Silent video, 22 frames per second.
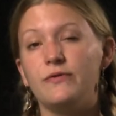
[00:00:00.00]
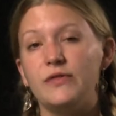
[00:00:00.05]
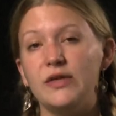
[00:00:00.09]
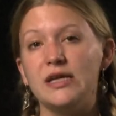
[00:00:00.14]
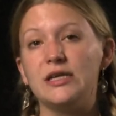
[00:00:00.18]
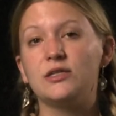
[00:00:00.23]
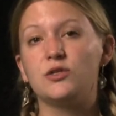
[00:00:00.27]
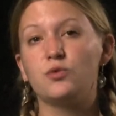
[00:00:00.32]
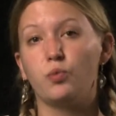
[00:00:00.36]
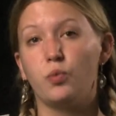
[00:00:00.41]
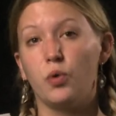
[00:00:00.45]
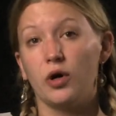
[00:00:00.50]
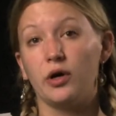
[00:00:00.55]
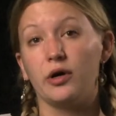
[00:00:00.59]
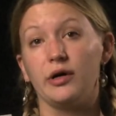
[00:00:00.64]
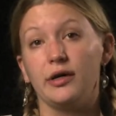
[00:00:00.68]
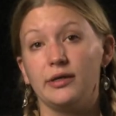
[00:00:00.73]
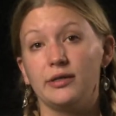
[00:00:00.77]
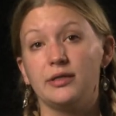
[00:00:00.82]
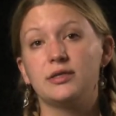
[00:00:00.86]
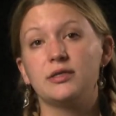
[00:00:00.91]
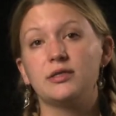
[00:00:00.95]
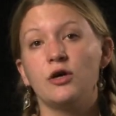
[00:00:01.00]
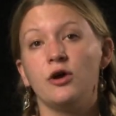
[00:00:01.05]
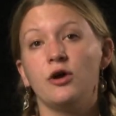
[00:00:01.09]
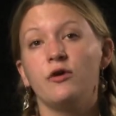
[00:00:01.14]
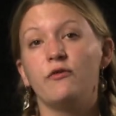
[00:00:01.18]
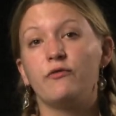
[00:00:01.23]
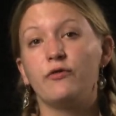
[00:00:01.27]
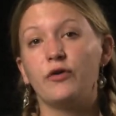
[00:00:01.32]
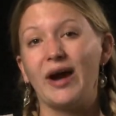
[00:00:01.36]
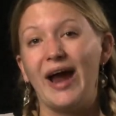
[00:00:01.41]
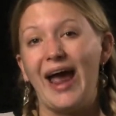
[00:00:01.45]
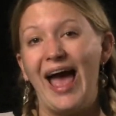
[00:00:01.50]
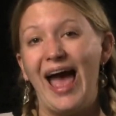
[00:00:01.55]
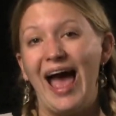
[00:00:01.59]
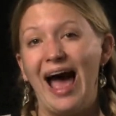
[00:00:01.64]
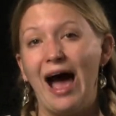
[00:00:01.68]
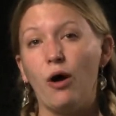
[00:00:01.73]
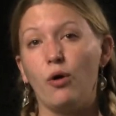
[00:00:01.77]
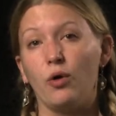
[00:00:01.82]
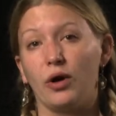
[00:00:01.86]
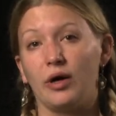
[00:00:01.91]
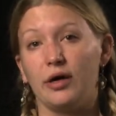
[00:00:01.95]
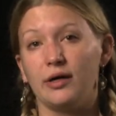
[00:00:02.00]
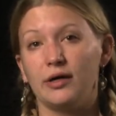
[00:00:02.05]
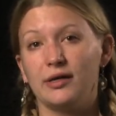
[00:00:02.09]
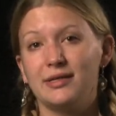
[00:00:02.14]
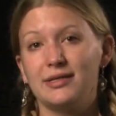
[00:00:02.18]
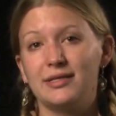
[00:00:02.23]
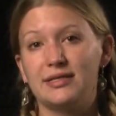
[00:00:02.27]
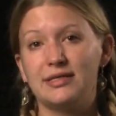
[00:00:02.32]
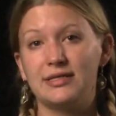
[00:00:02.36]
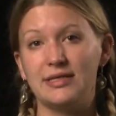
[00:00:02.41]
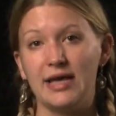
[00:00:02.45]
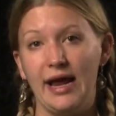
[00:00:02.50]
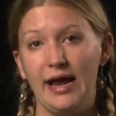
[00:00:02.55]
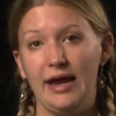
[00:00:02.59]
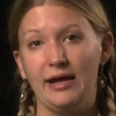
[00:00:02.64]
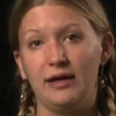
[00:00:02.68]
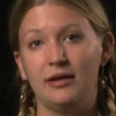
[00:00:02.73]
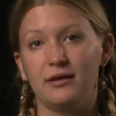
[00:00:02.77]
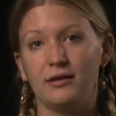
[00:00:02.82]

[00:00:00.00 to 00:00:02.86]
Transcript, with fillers: these words for our sake.